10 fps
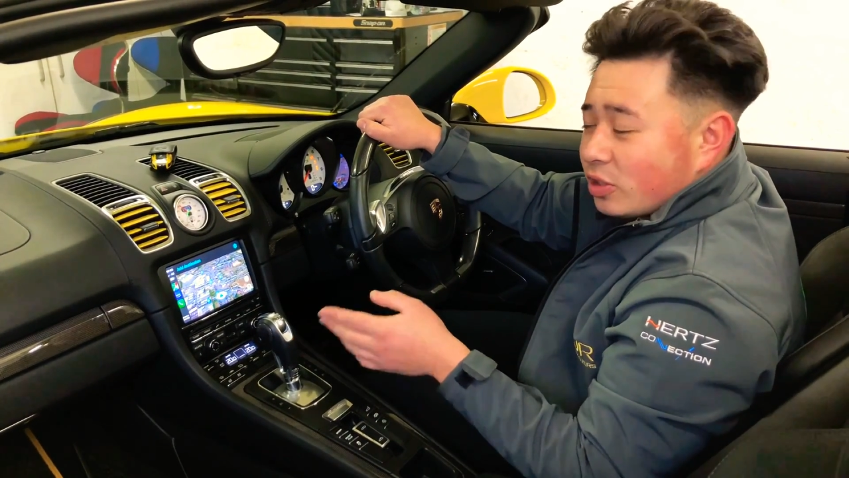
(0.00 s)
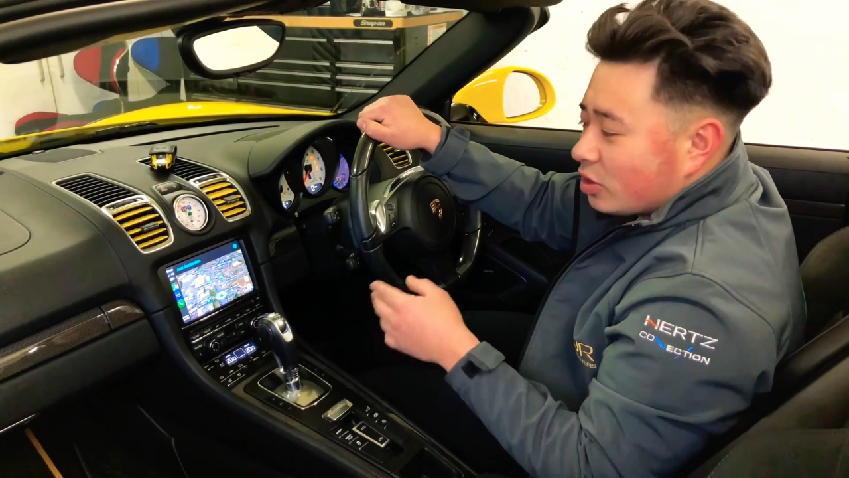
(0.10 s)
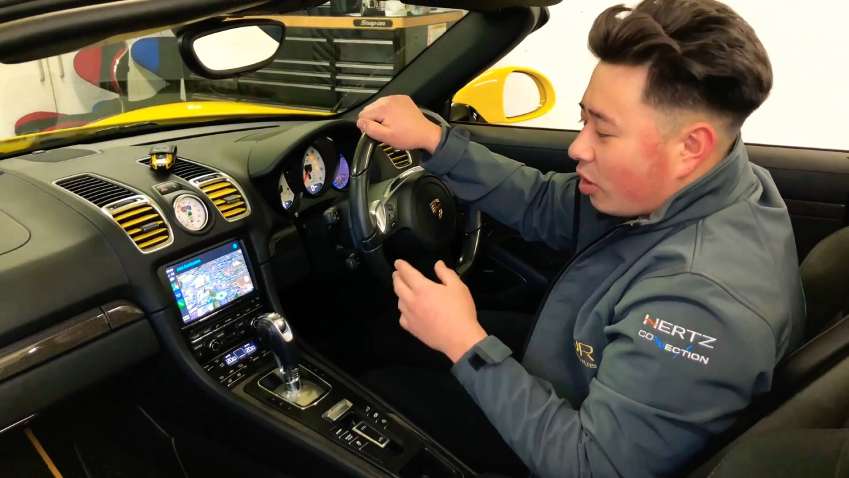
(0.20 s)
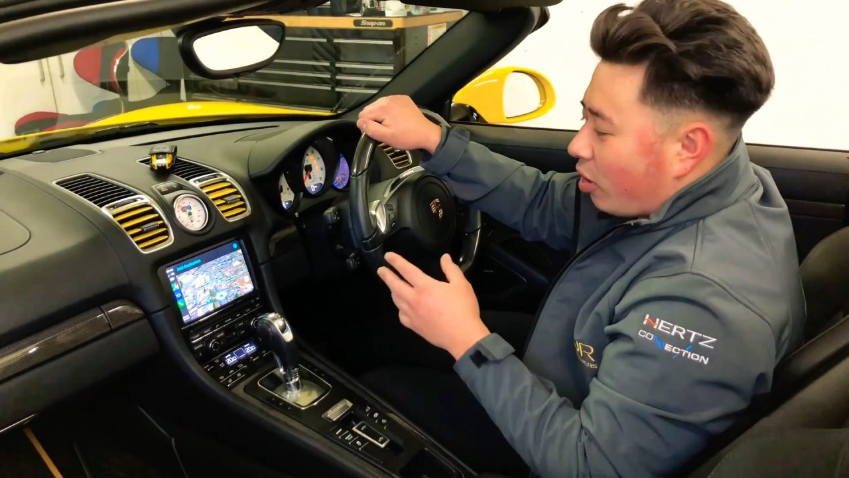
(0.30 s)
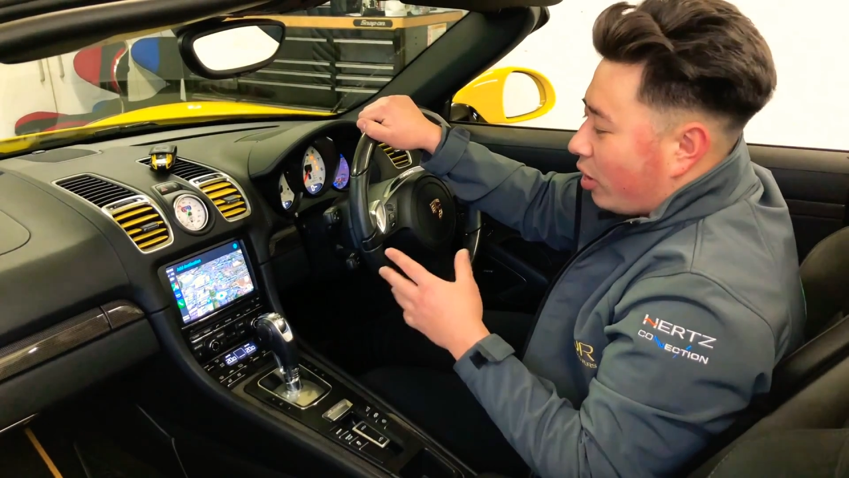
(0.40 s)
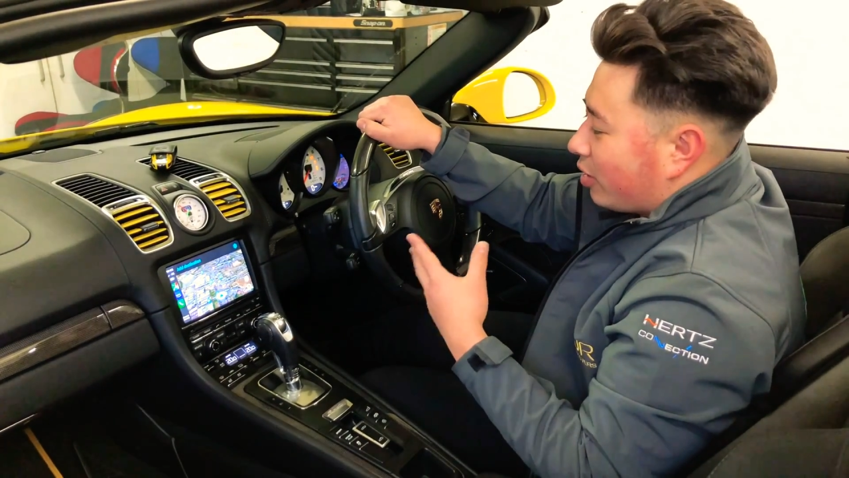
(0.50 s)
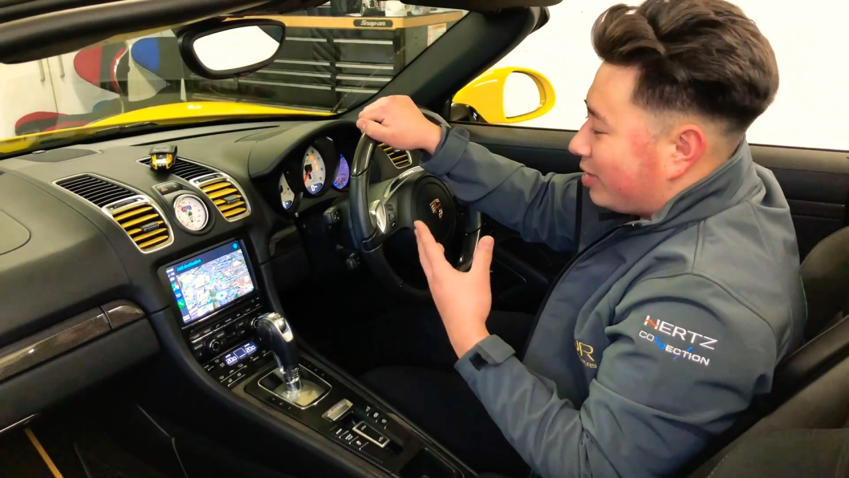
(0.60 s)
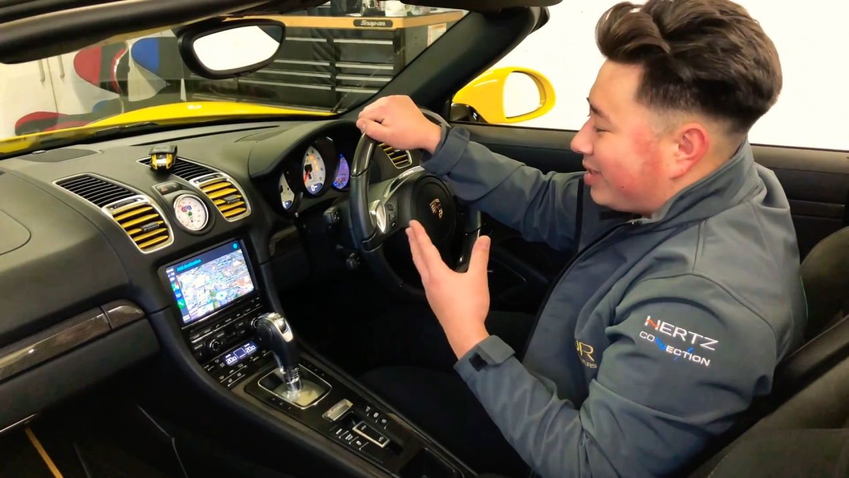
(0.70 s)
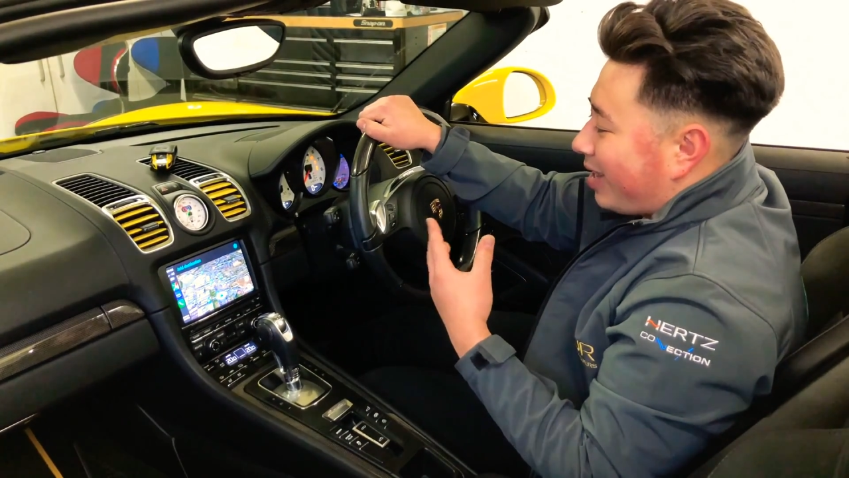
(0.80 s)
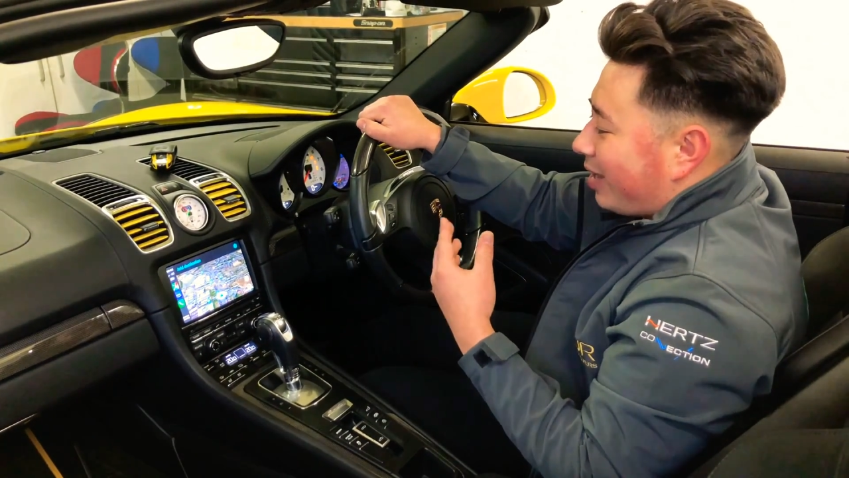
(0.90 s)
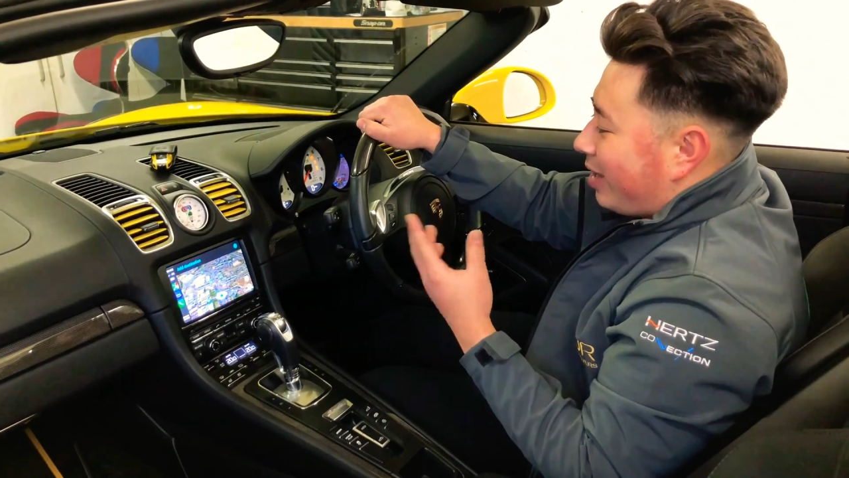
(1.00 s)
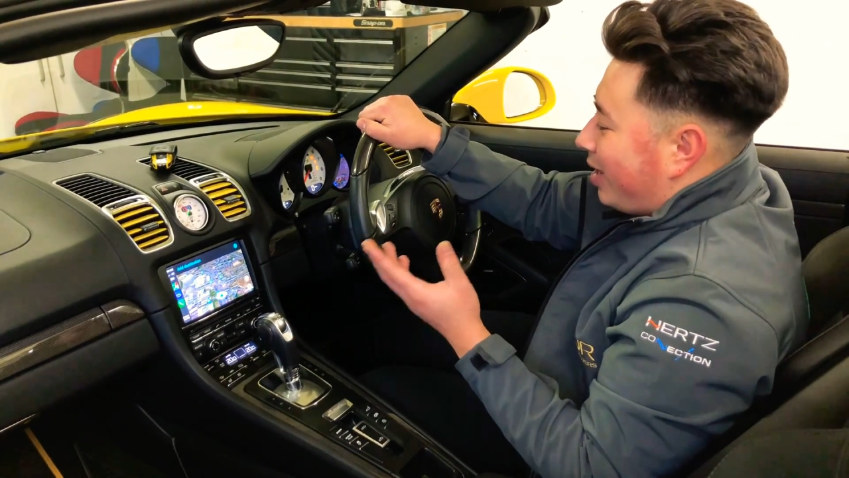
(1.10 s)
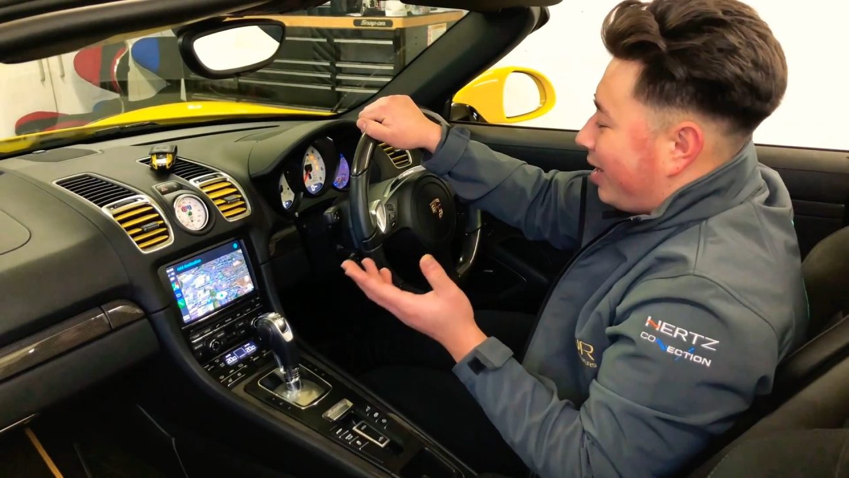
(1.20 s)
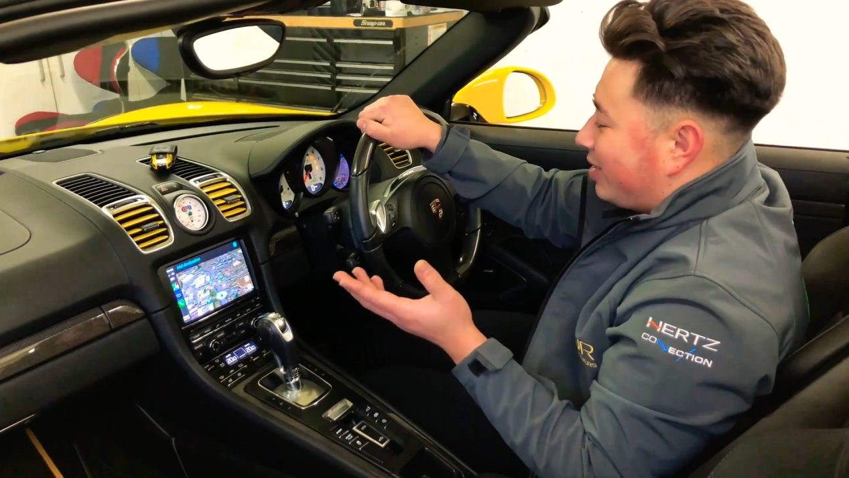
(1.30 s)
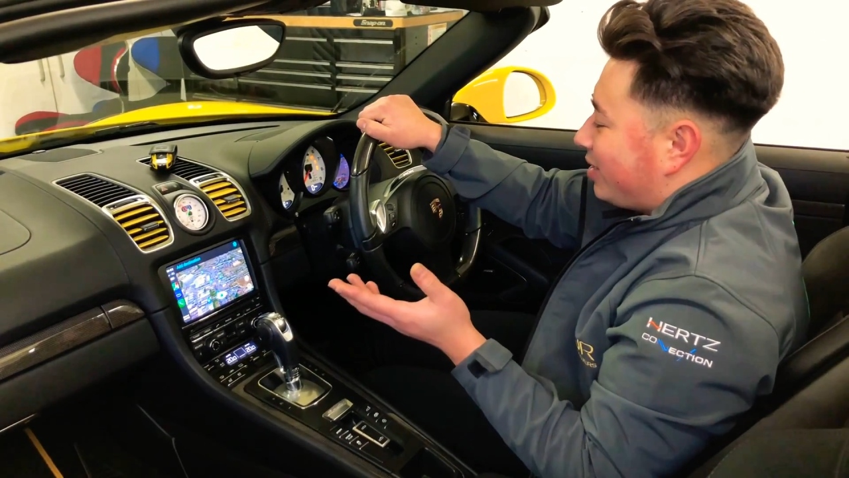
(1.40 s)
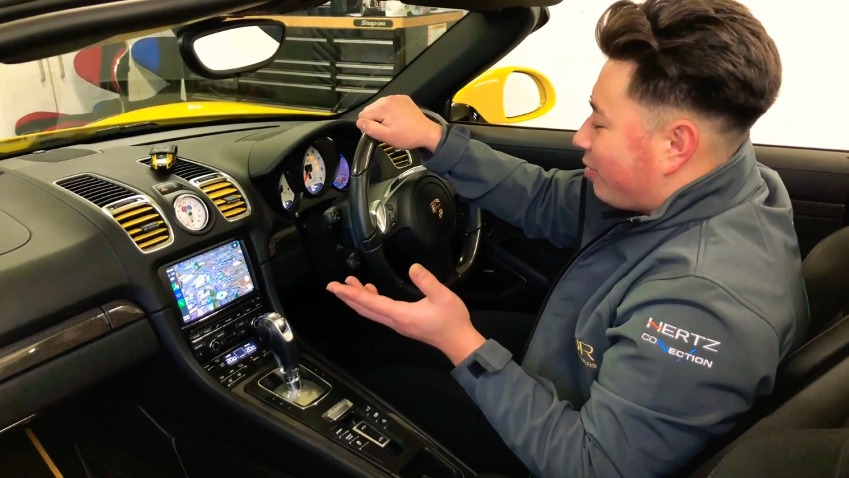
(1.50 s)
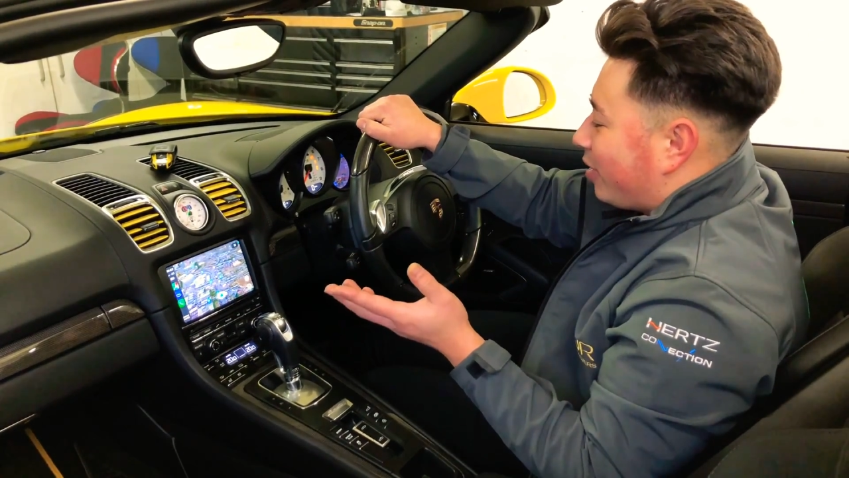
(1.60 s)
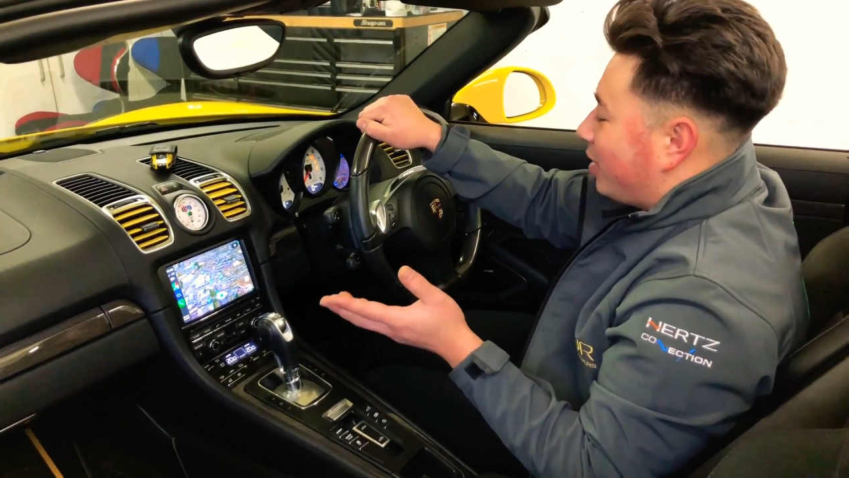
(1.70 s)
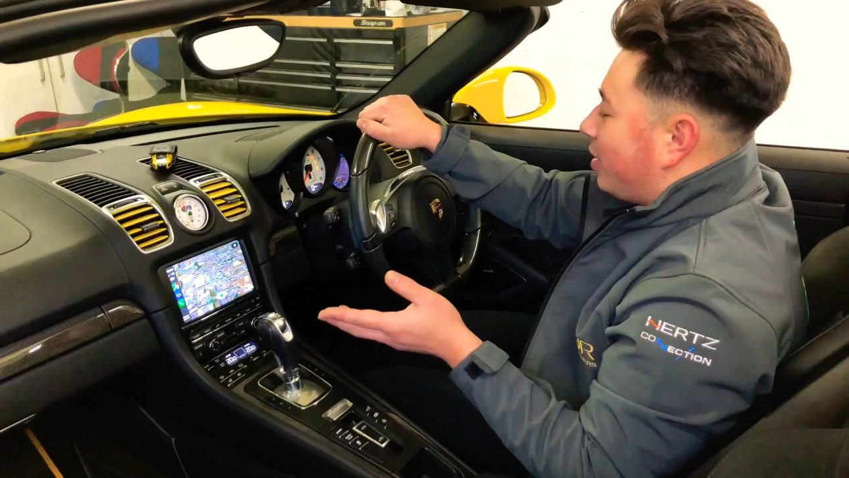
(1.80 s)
So I could say, hey Siri,